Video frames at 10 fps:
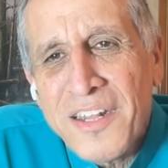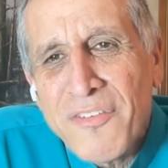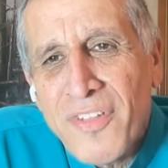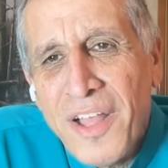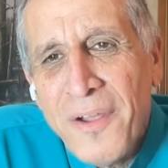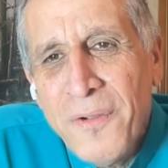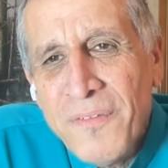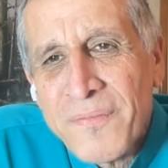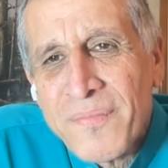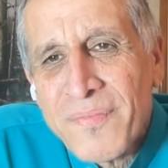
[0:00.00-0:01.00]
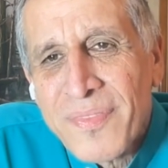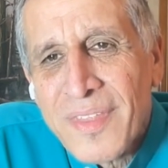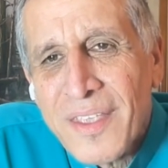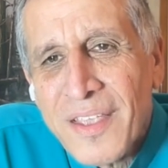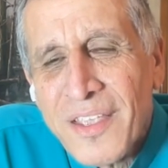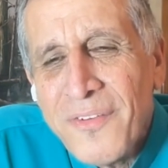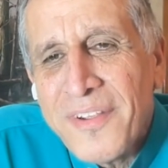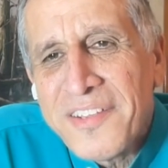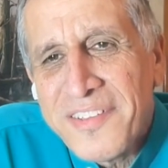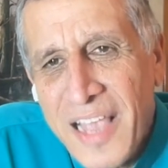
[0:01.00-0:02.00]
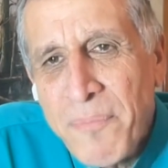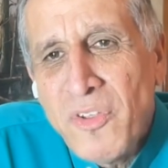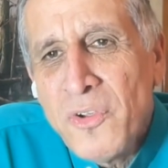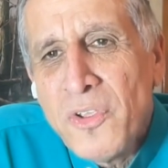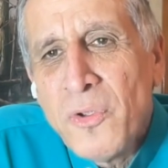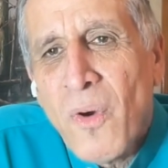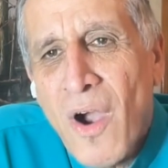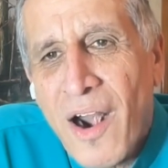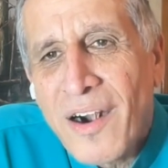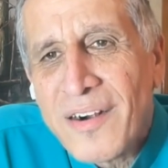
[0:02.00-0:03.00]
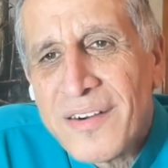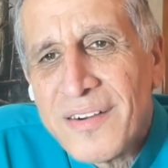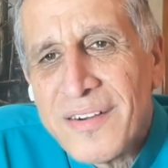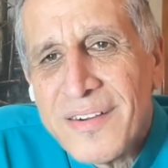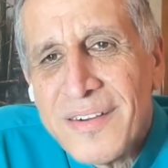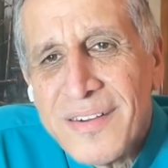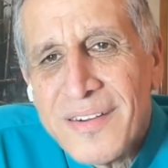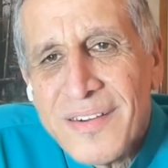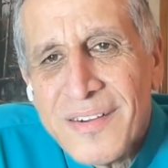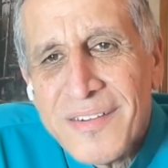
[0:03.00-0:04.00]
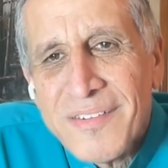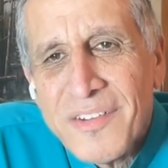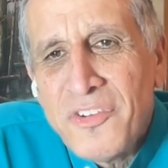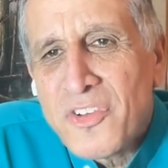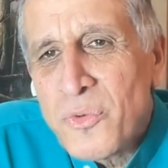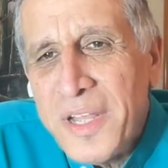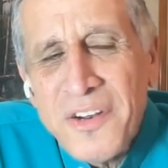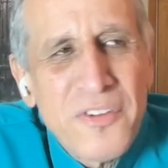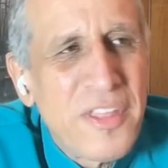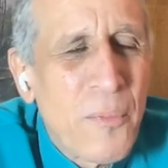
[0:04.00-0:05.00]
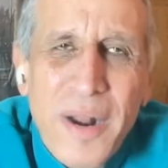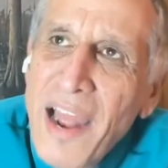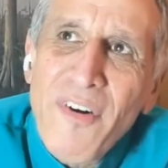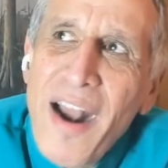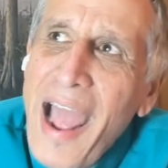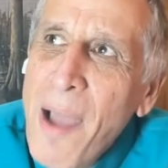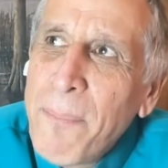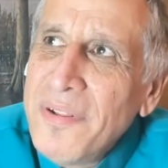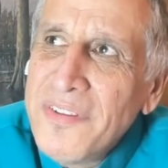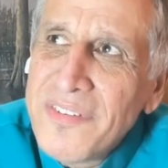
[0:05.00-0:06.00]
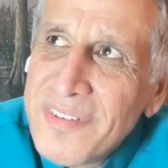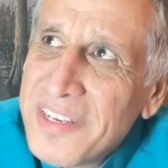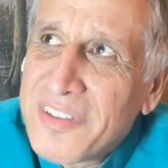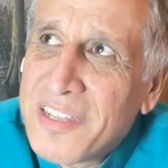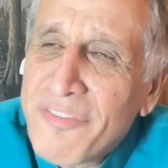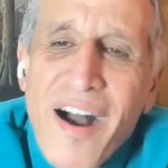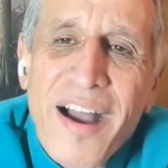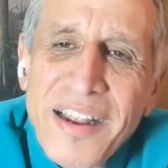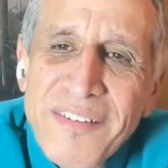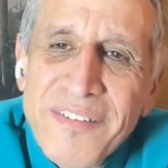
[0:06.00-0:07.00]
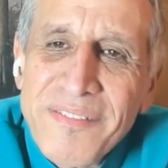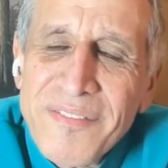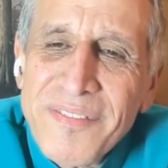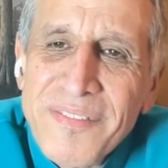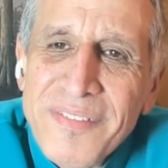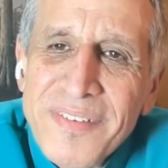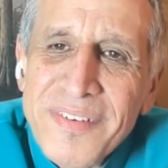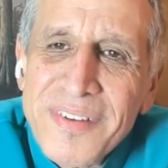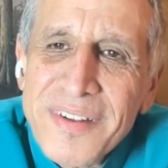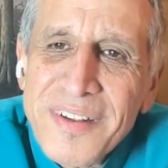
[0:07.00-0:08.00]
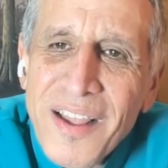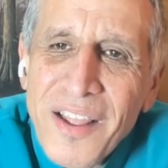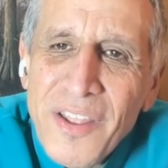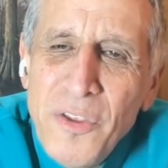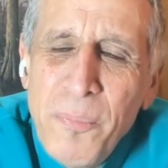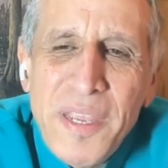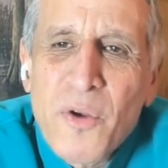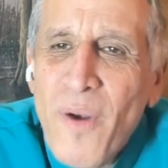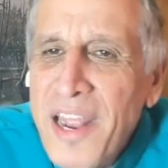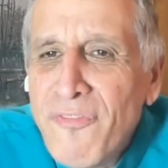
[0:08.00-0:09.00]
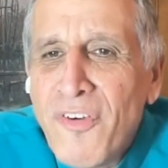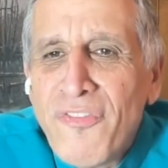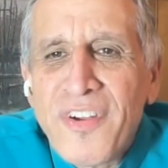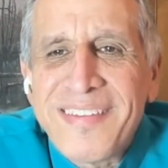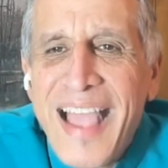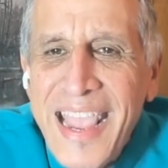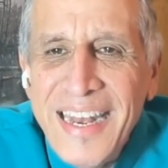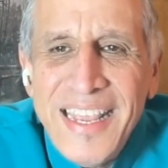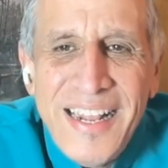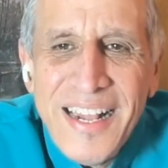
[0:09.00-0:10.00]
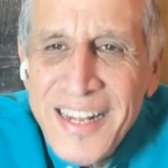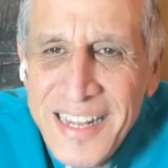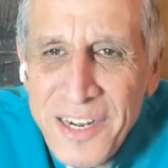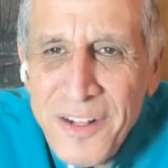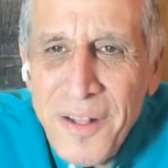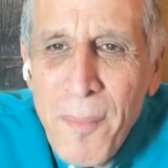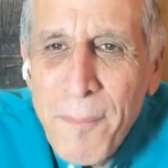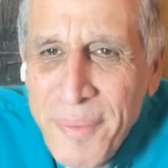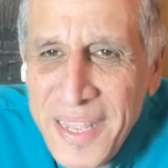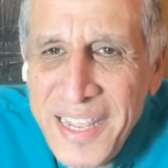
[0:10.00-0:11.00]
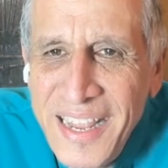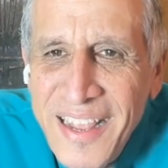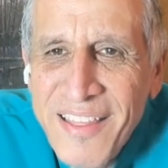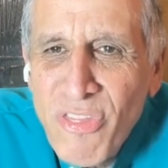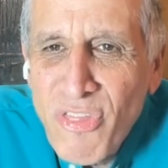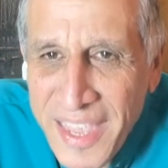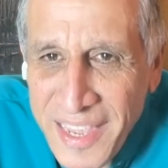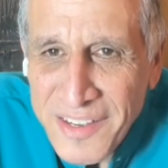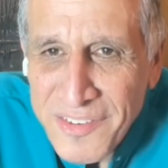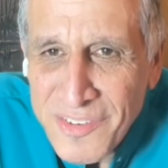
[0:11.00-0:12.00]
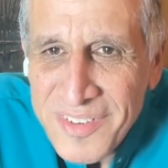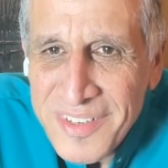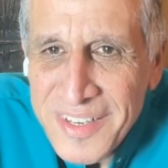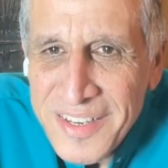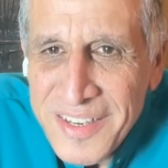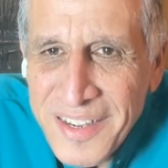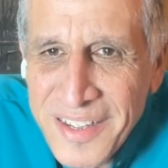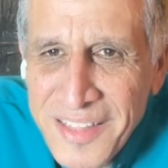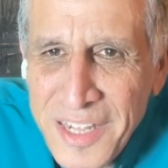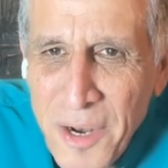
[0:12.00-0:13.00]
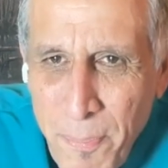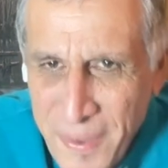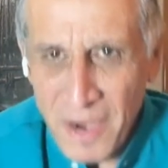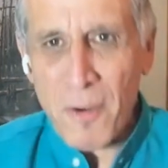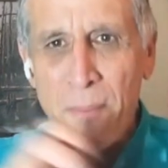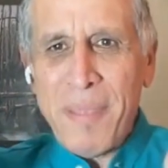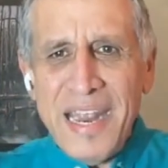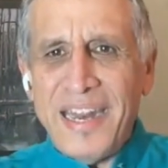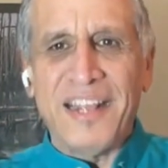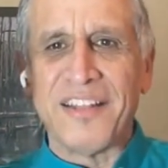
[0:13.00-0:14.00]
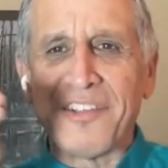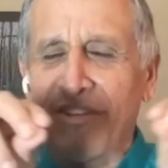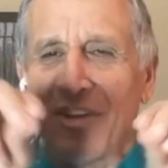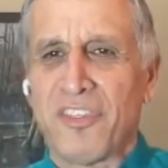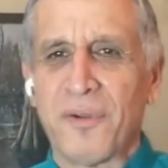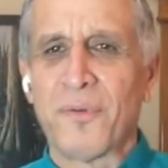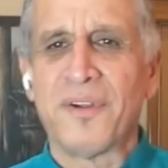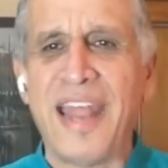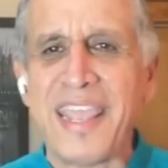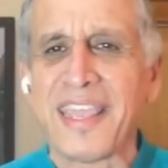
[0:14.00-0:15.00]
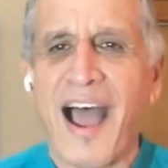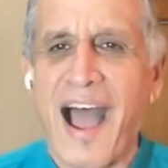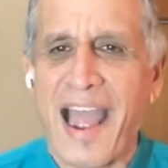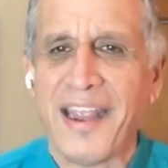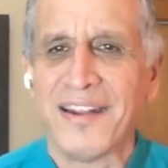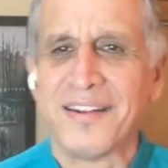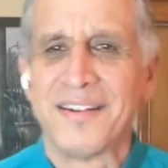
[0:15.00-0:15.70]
in the flow? You accept who you are. You surrender that whatever happens is divine. You be grateful for tiny, little, bitty things that appear meaningless to the naked eye,